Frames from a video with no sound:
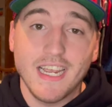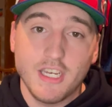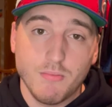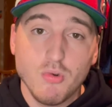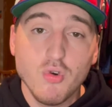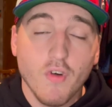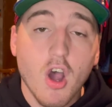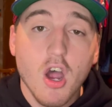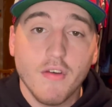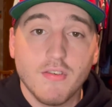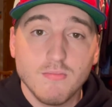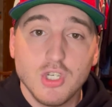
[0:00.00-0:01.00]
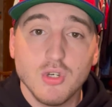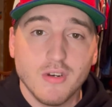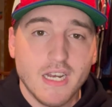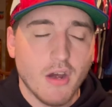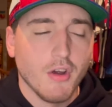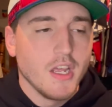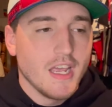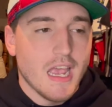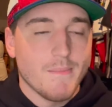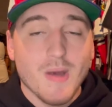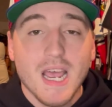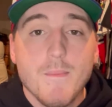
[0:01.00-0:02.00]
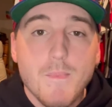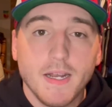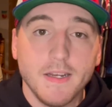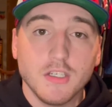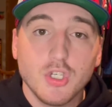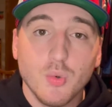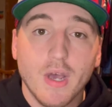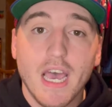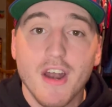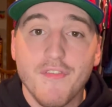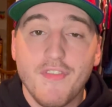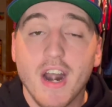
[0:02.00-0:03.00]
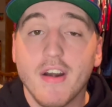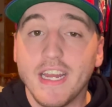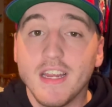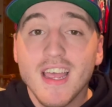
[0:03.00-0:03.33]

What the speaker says: to move on from Tua. Now, in my opinion, Tua had a very